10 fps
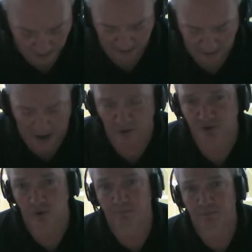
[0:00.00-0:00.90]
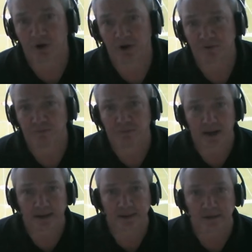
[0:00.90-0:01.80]
Also impressed
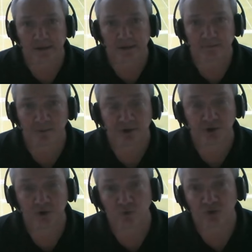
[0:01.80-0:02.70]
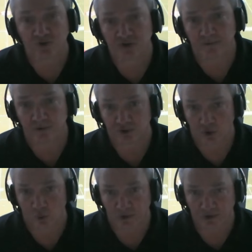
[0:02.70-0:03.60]
by some of the new
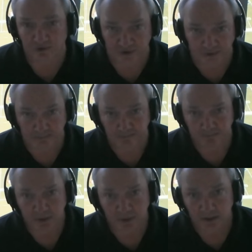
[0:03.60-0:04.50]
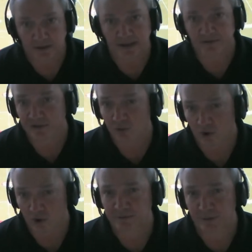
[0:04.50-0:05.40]
receivers you're going to see. Casey
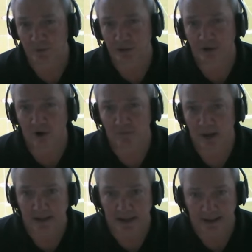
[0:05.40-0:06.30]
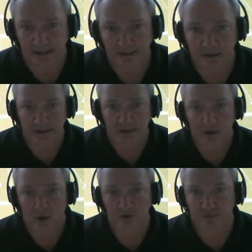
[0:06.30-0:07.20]
Crosby really caught my eye,
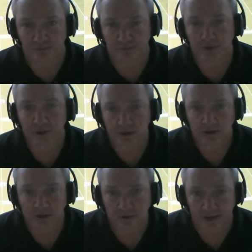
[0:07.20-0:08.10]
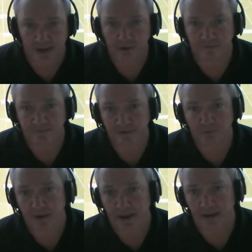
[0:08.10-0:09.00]
caught some
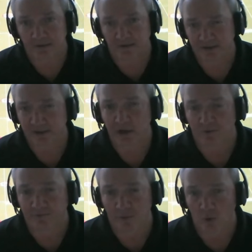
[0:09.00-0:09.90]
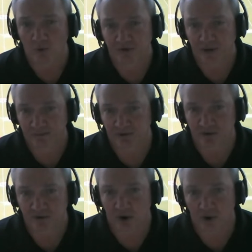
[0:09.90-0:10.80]
down-the-field passes, ended up with 4
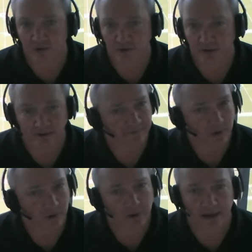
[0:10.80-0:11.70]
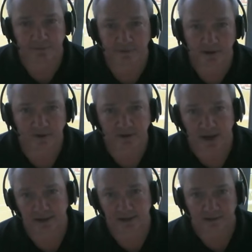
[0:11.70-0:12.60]
receptions on the day. Very athletic
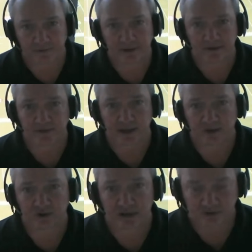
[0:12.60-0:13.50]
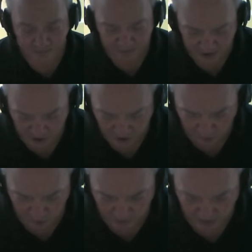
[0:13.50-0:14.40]
tight end. I think he's got a chance to be a good
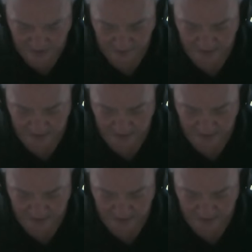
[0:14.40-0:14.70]
one at South